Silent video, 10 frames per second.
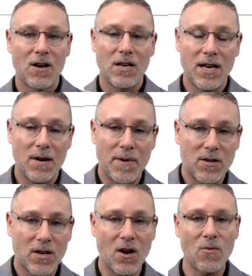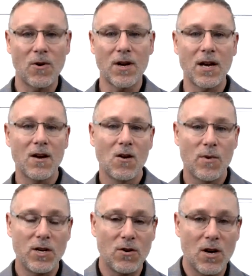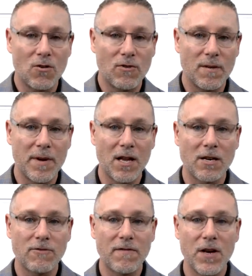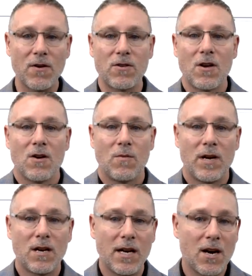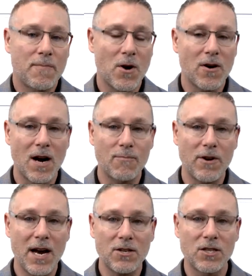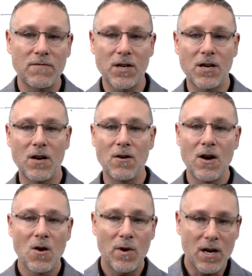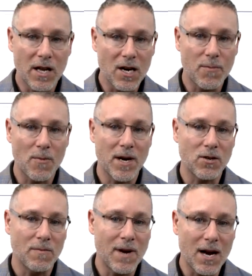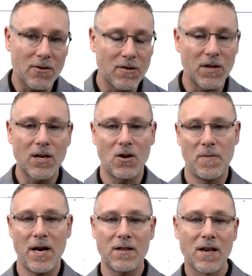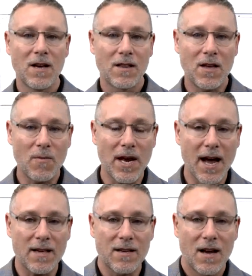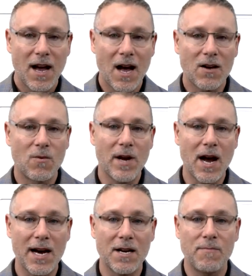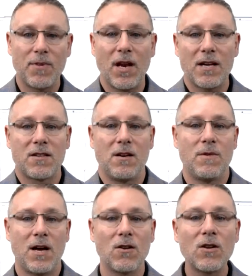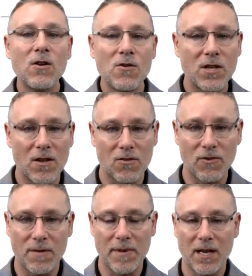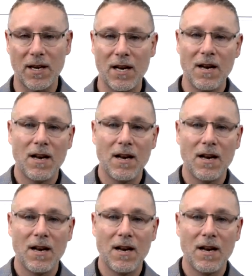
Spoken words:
You get a piece of code working, we do code readability reviews, we clean up our comprehension of the code, we clean up our mental models of the code base, then we ask, how can we hide complexity without losing this readability?